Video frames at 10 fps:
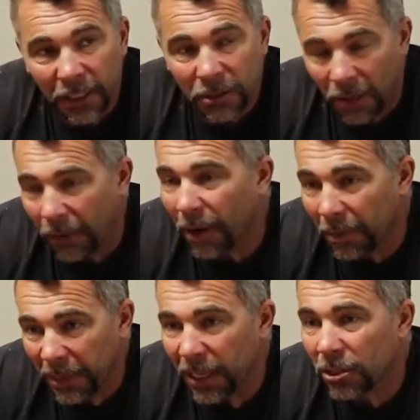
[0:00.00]
so I
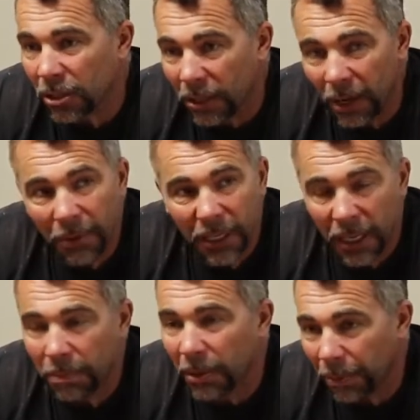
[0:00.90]
want to make sure that we
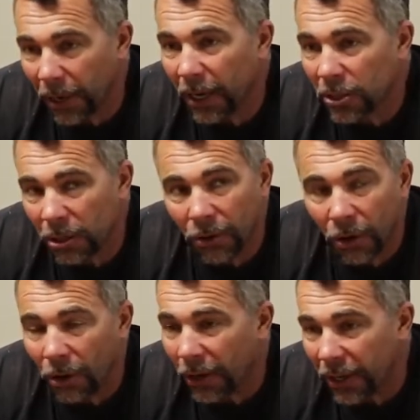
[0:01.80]
keep the production
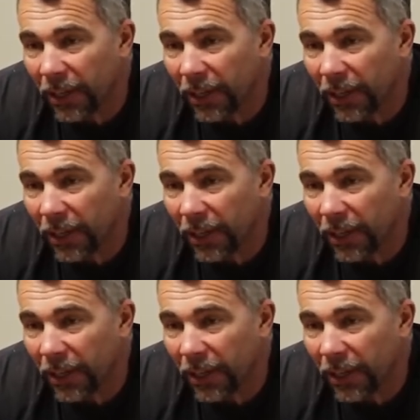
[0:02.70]
rolling.